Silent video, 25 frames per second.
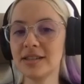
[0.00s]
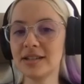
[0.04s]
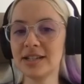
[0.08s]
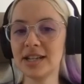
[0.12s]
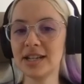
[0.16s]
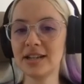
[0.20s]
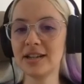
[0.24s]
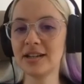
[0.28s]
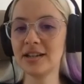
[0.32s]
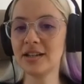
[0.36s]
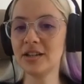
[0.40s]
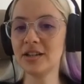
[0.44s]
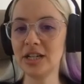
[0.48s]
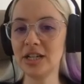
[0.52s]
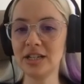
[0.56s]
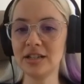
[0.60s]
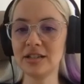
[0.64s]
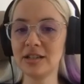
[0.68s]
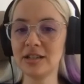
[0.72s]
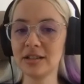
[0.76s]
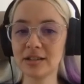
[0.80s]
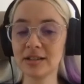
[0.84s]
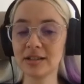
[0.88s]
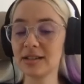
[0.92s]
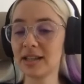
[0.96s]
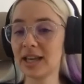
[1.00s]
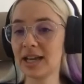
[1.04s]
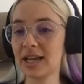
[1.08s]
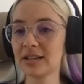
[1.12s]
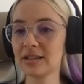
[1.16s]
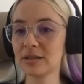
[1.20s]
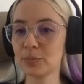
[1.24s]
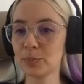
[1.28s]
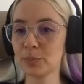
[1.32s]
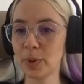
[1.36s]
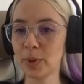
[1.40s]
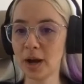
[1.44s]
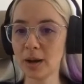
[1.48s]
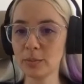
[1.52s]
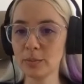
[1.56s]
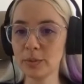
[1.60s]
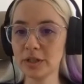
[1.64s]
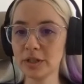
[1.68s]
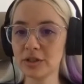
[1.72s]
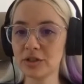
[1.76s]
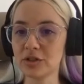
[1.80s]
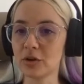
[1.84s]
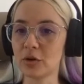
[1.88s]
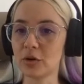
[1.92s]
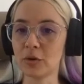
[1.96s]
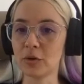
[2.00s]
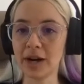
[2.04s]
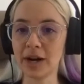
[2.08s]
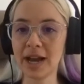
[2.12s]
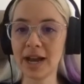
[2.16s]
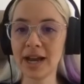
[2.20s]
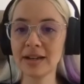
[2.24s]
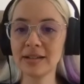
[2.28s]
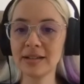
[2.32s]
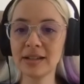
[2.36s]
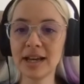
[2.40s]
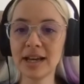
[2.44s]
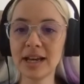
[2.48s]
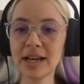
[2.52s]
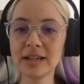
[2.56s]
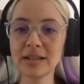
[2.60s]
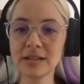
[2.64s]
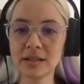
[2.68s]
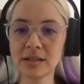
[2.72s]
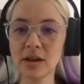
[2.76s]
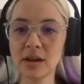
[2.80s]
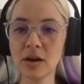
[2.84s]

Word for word: the data you need to collect, publish, or analyze.